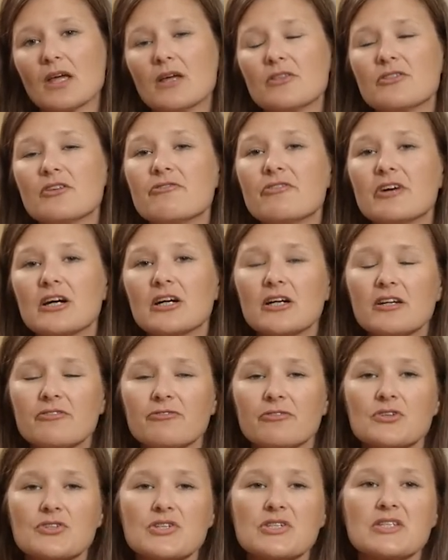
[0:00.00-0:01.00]
the very
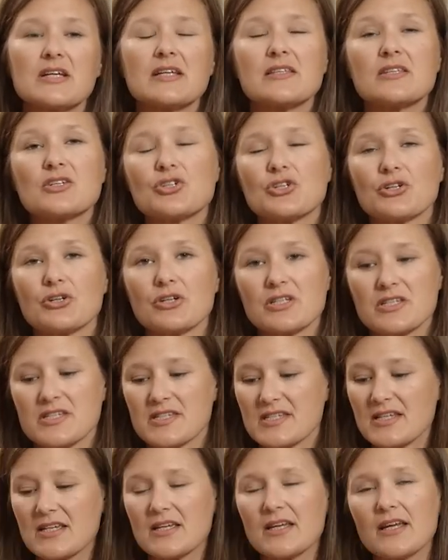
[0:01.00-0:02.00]
first thing that you're going to
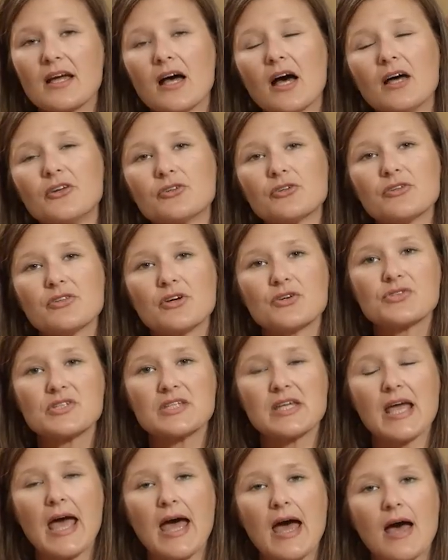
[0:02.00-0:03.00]
see under those
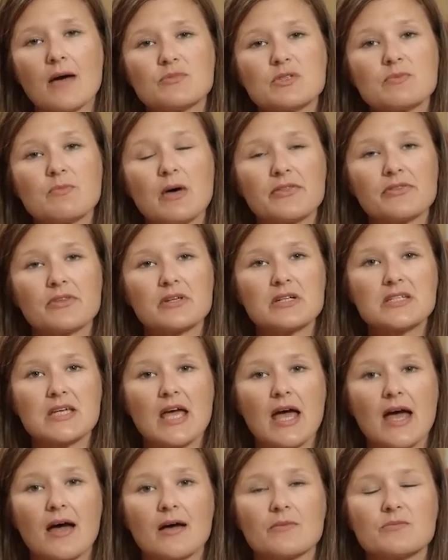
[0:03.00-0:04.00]
tabs, monthly
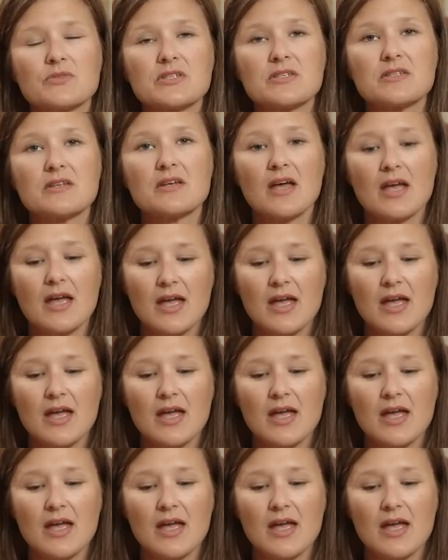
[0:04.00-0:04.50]
tabs,